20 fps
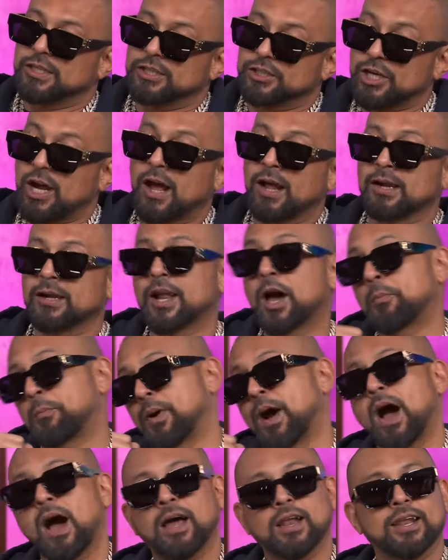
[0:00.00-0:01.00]
Sean
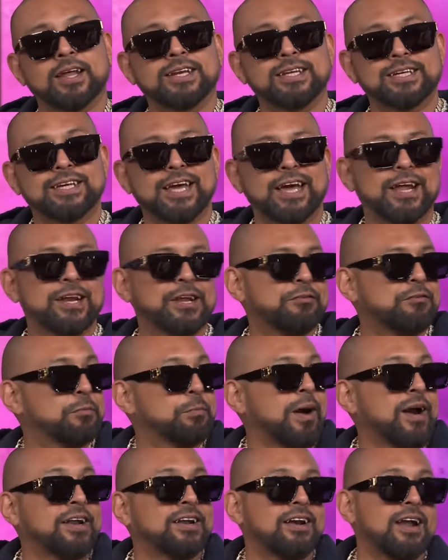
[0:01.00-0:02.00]
Paul, and
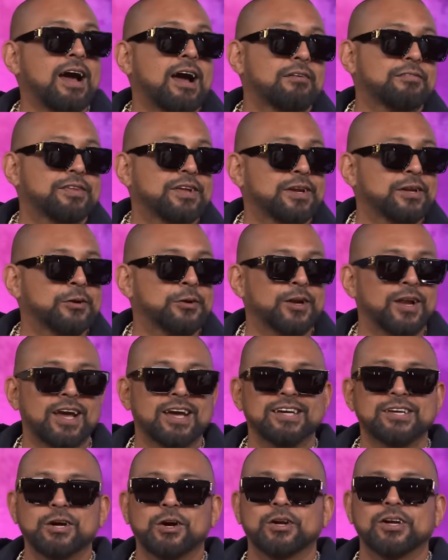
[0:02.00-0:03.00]
everybody laughed, and they were
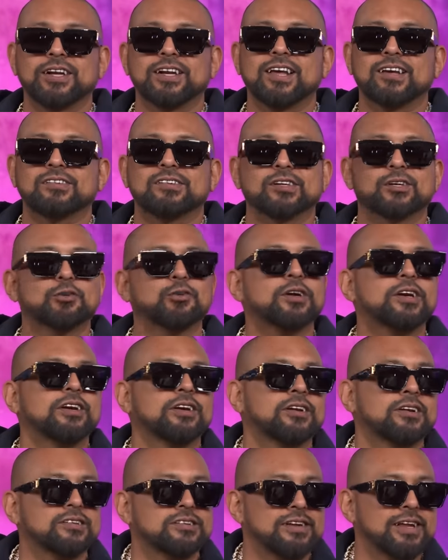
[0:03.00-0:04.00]
like, yo, that's the
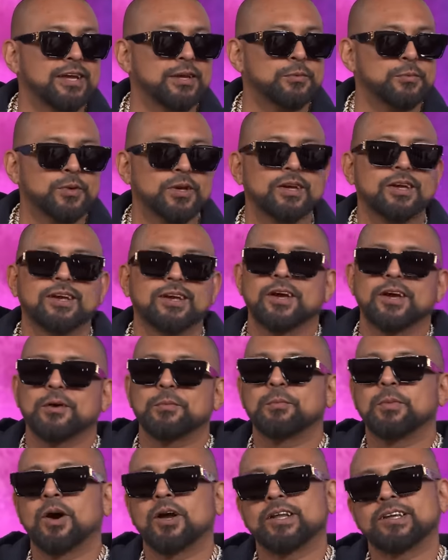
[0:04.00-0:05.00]
cricketer's name.
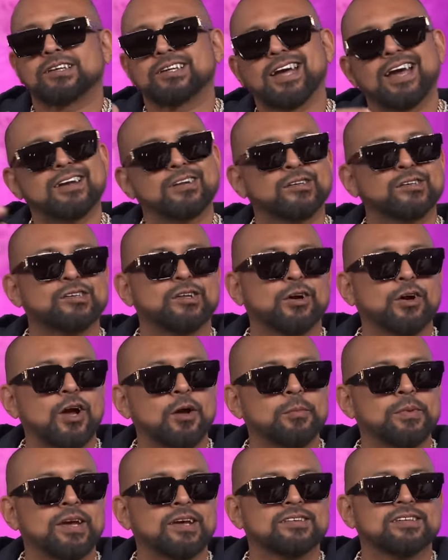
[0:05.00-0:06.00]
But it kind of stuck
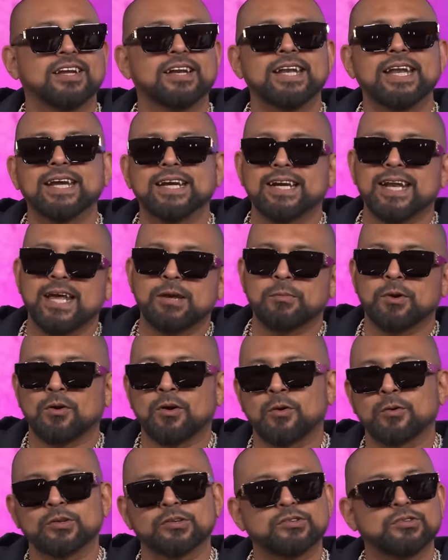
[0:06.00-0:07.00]
on me as a nickname
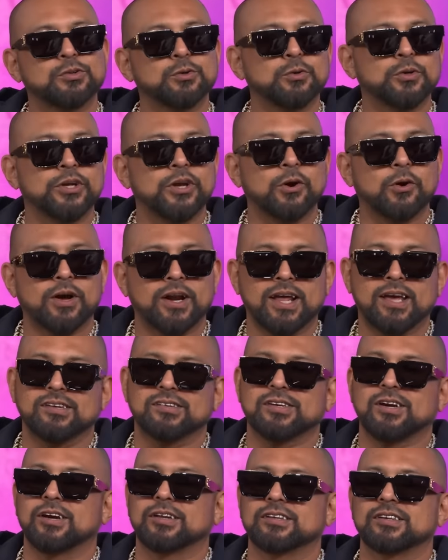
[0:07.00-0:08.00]
around the studio, and I
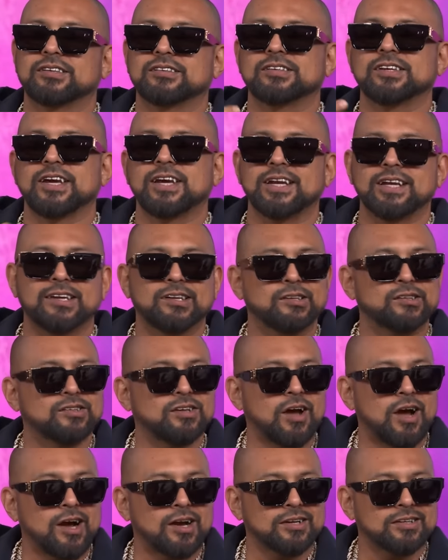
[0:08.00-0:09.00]
started to say it in
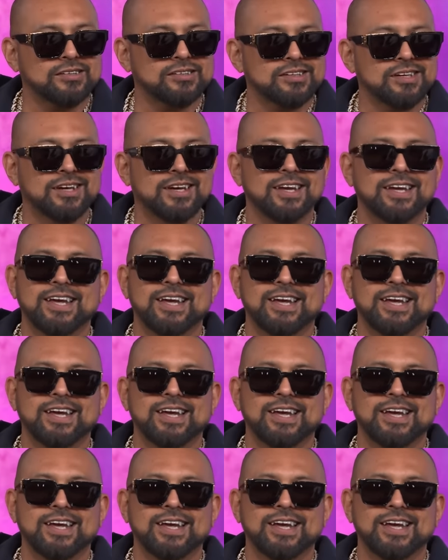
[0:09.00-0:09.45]
songs.